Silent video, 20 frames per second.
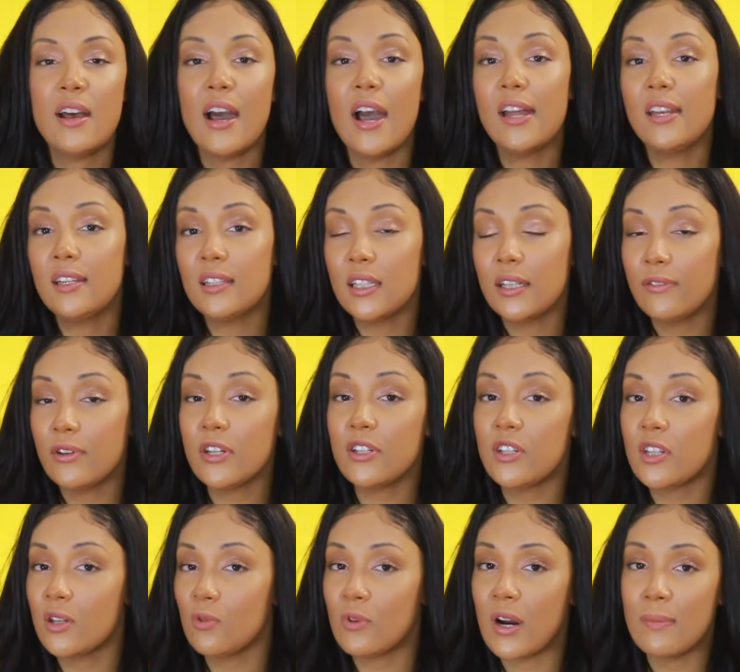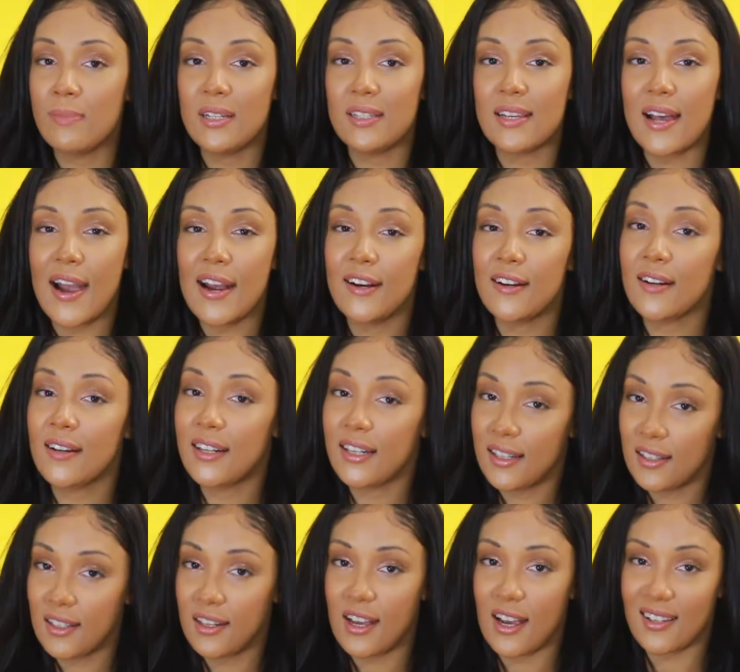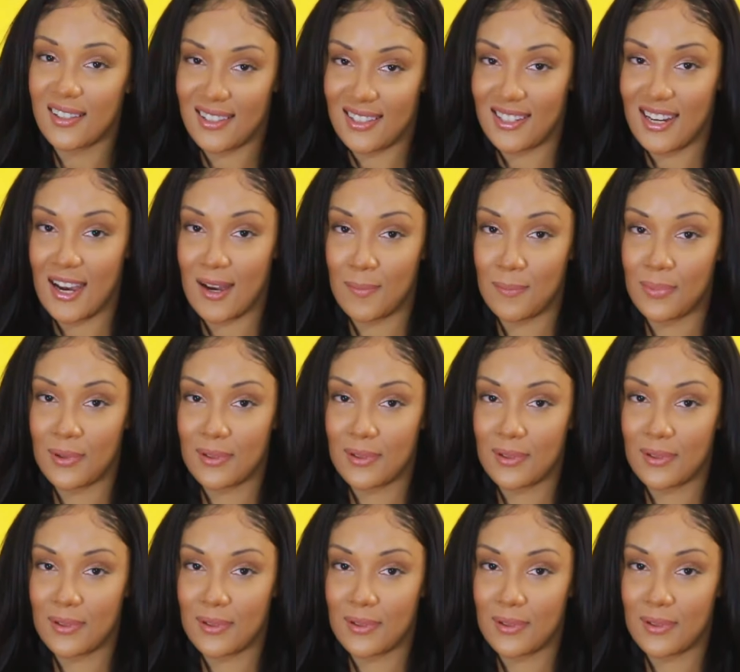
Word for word: and deliver it to the web designer in the next step.